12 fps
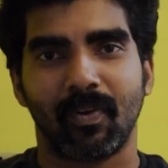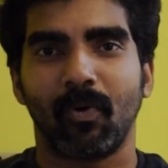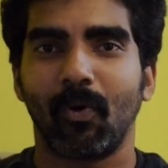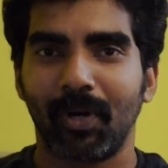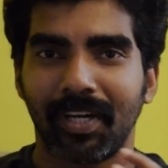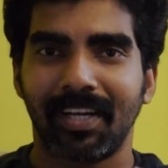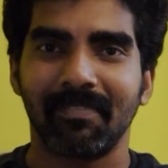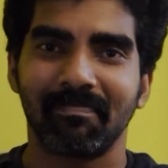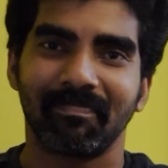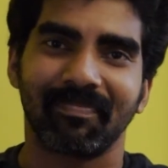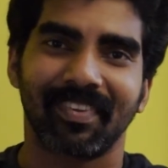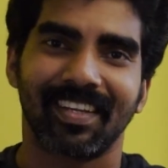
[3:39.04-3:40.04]
Uricam
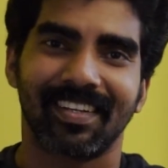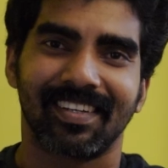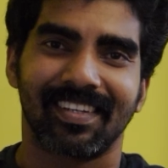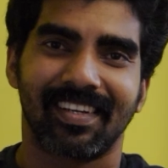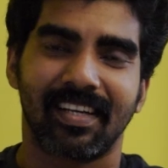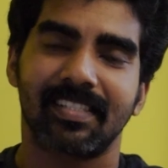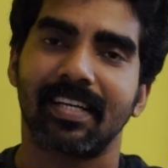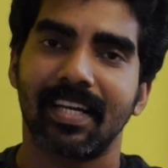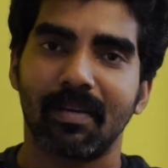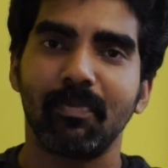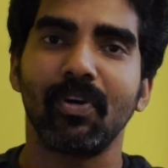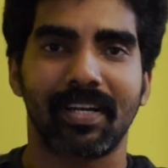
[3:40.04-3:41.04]
is the
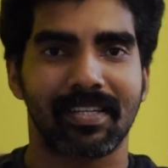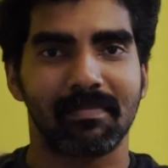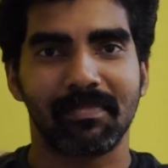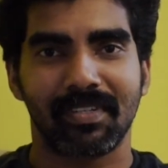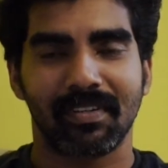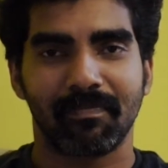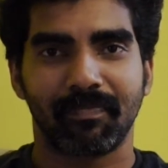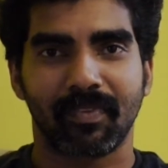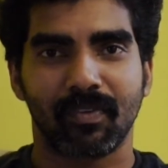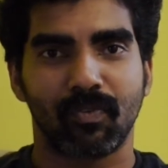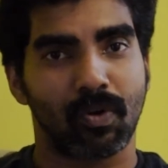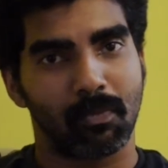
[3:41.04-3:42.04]
debut attempt
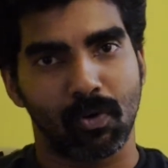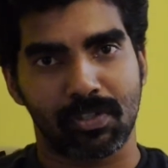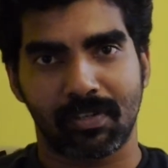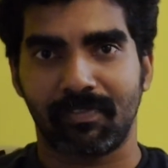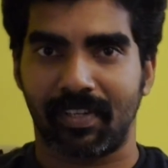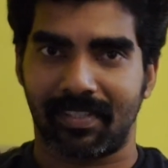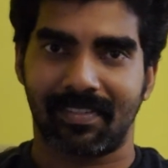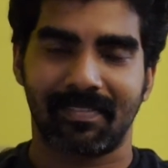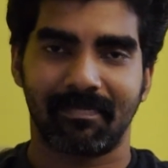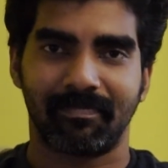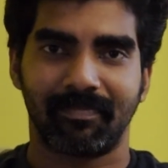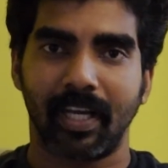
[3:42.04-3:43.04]
for most of us,
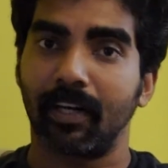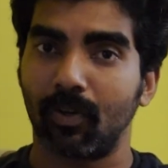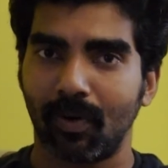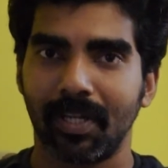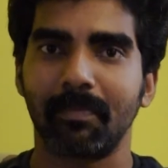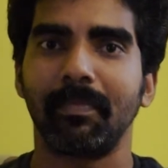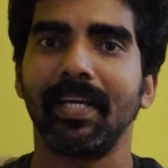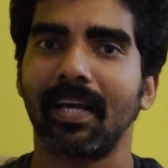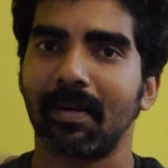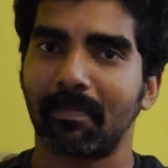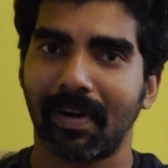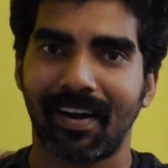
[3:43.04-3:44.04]
including me
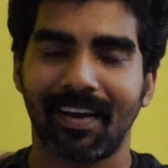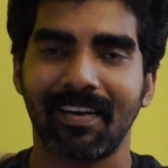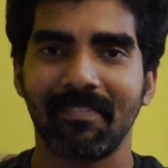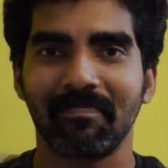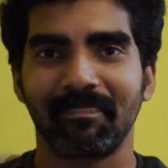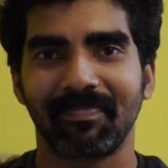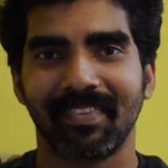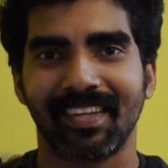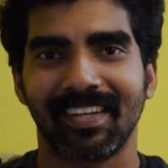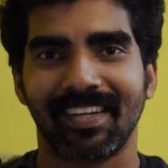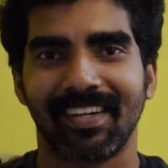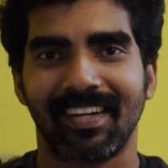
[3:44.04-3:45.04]
and Prana,
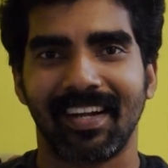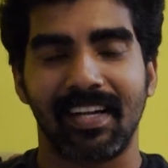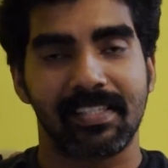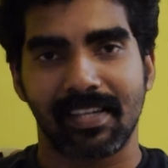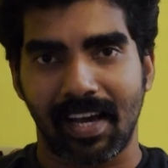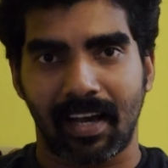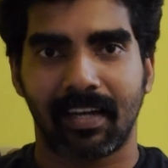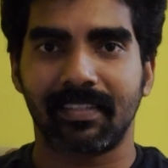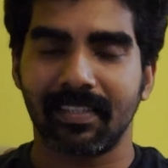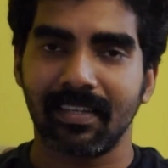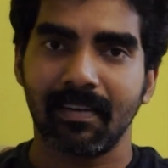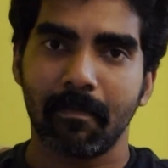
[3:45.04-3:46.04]
its
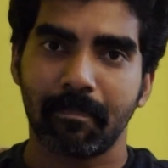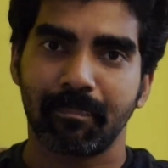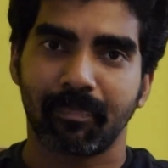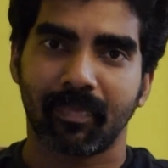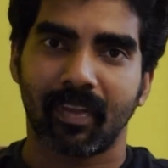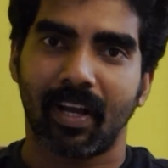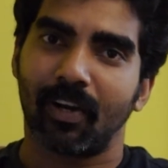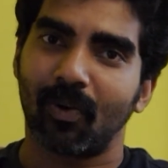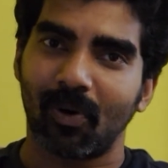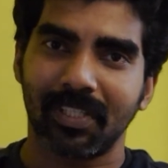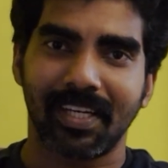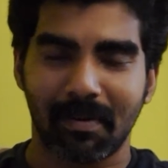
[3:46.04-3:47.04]
director and
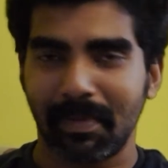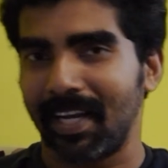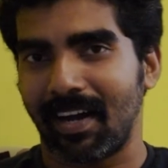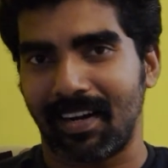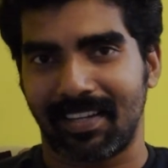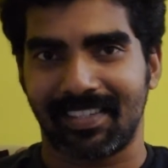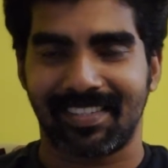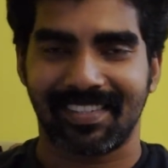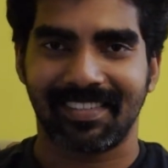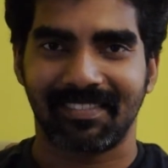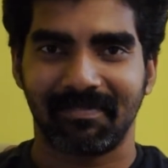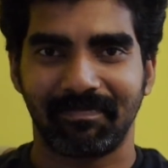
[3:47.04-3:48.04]
all the dubbing
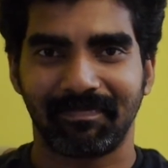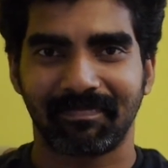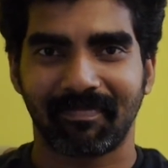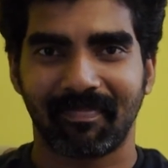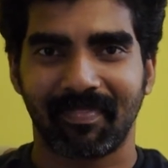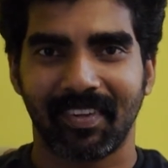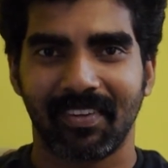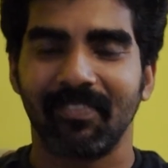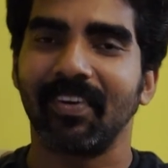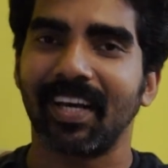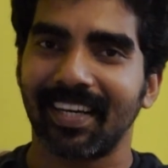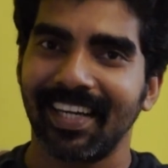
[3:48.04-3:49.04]
artists.
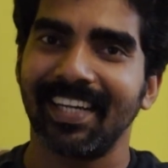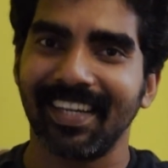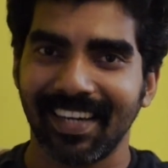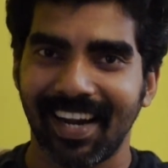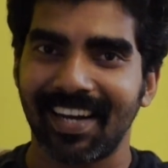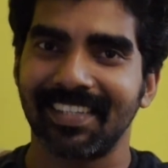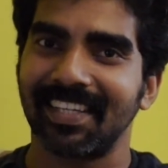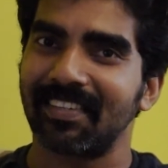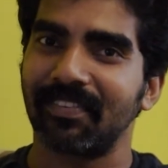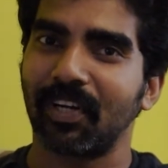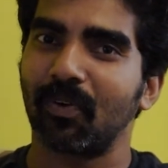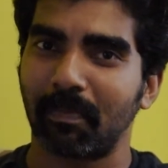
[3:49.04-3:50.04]
We are really glad that
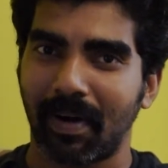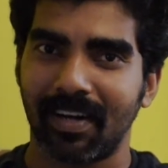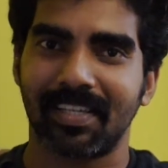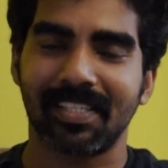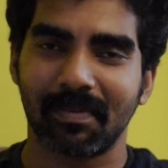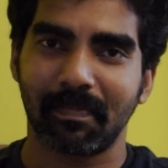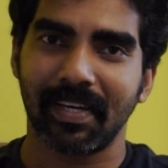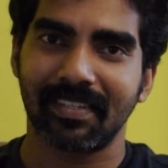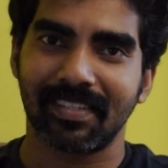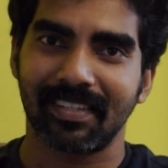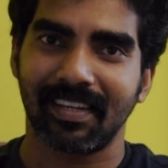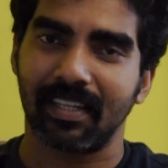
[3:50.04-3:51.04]
we could
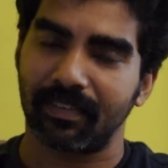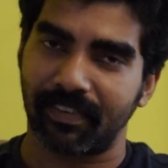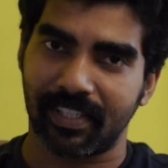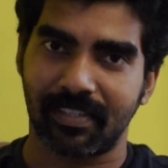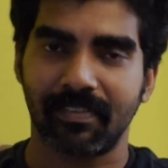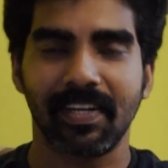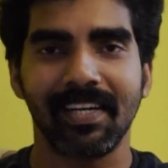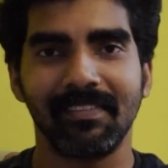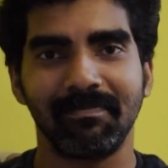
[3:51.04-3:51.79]
participate in the festival.